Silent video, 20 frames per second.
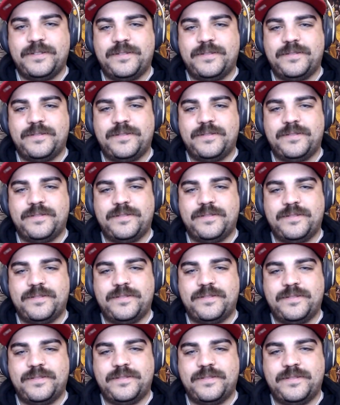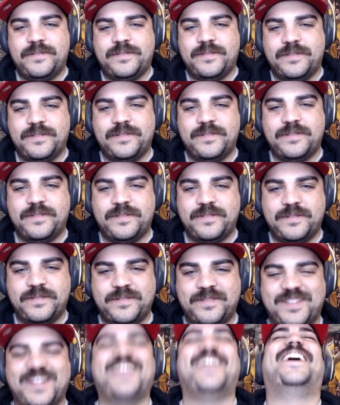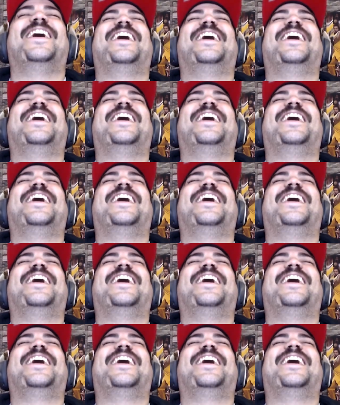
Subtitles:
No words are spoken by the person on screen.